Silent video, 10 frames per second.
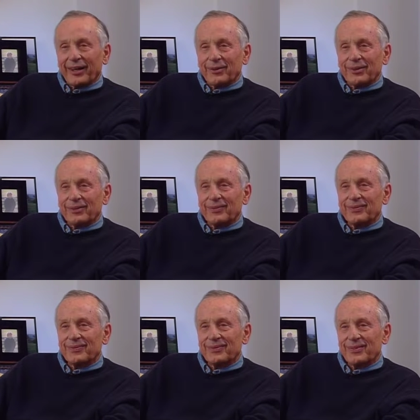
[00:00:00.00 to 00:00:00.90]
I was a
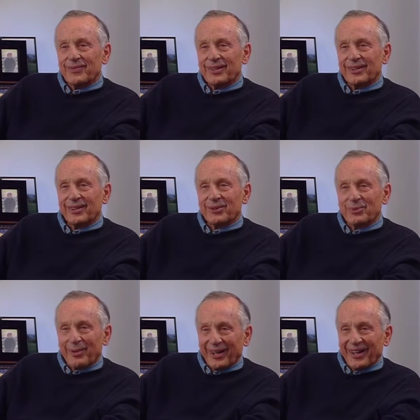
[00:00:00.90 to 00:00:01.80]
little
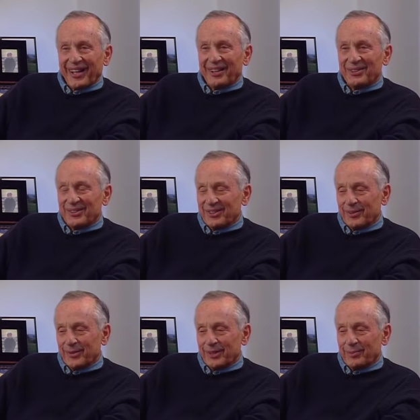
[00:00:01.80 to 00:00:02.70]
smart ass in
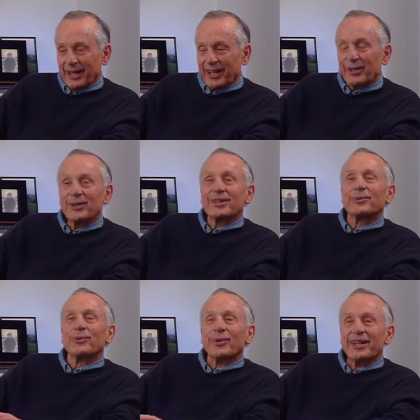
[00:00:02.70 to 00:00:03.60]
some way. But I learned
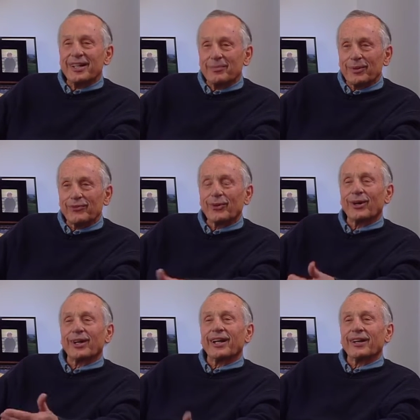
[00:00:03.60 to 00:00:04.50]
to read
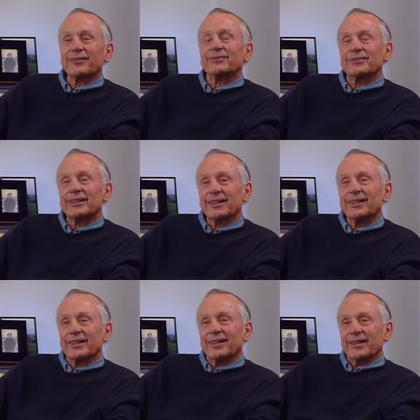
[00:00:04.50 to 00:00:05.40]
before a lot of
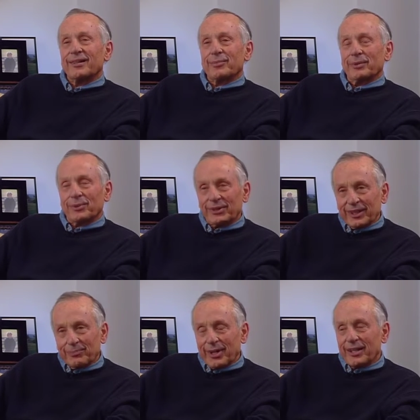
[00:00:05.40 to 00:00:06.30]
people
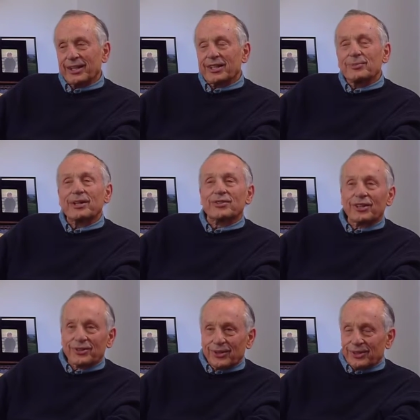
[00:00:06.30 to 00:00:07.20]
did, partly because my
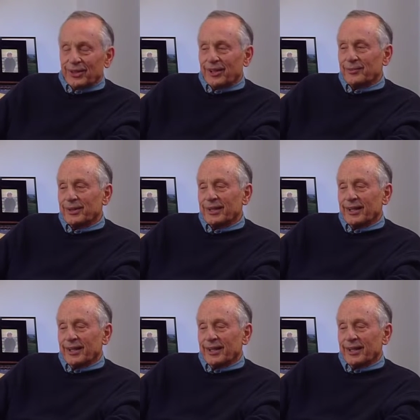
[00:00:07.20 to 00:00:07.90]
sister taught me.